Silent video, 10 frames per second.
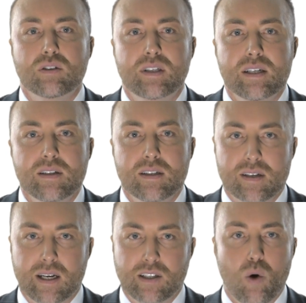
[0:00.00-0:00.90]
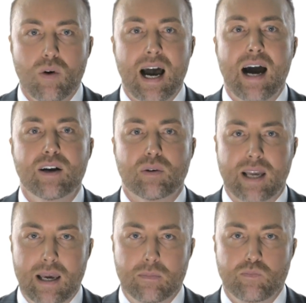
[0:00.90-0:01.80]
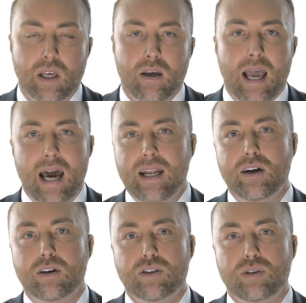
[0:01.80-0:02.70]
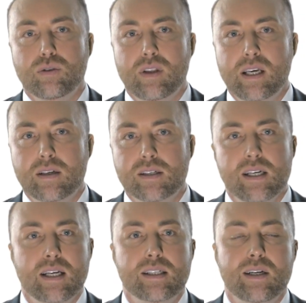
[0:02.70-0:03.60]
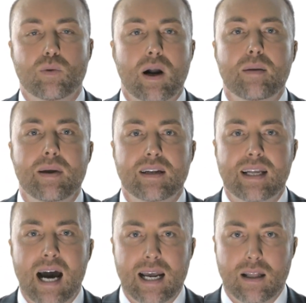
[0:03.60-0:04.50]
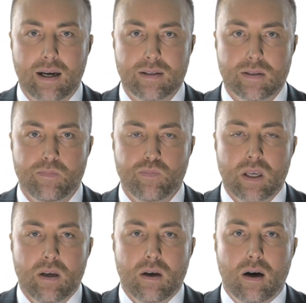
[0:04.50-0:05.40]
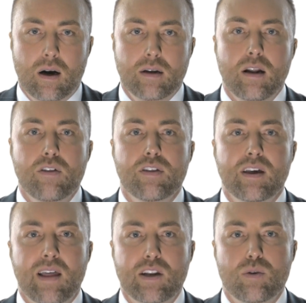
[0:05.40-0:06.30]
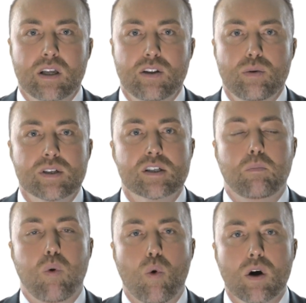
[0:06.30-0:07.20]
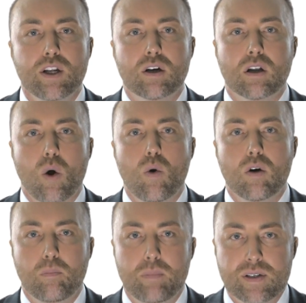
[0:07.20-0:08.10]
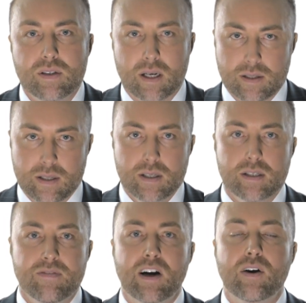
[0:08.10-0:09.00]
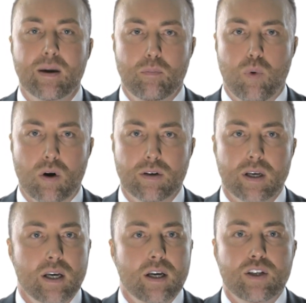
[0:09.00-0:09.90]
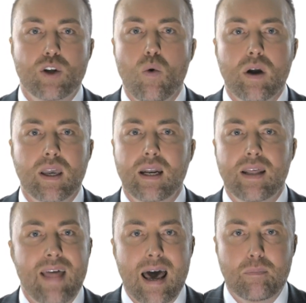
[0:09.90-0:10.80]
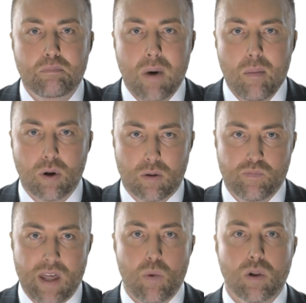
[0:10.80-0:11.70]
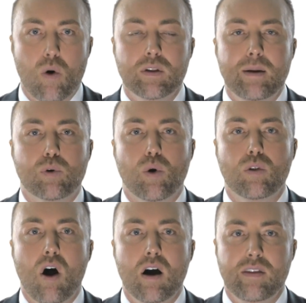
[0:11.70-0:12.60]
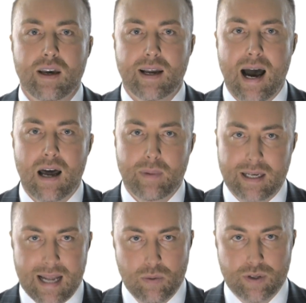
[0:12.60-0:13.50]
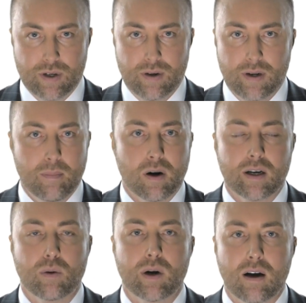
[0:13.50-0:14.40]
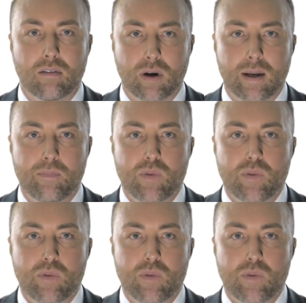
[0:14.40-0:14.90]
distancing. Don't congregate. Adhere to the CDC recommended guidelines. Another thing that you can do is support your local business. This is very important. Don't get in that bubble. That will only prolong the economy downturn and market recovery.